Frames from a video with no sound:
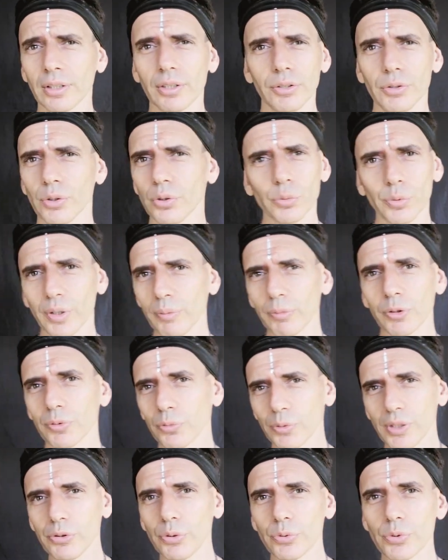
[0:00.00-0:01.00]
You all
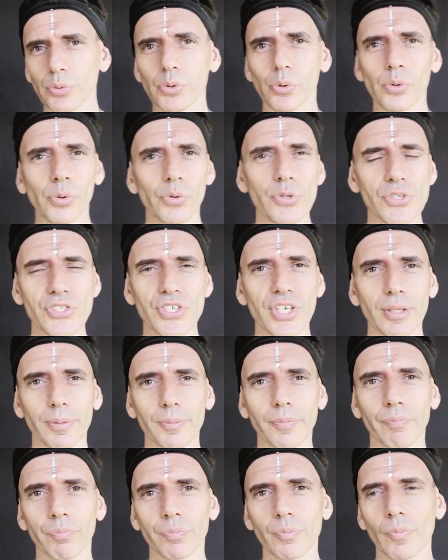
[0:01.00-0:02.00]
women will do all the
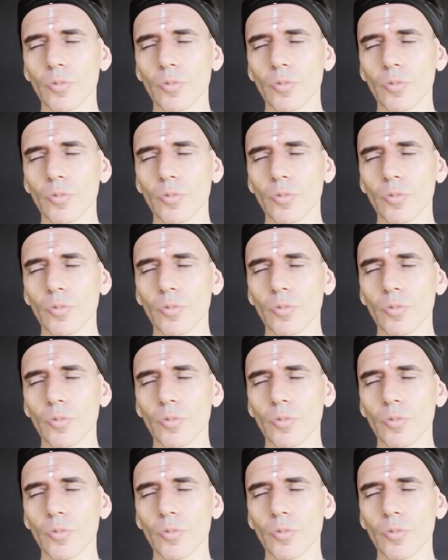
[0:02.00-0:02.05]
same.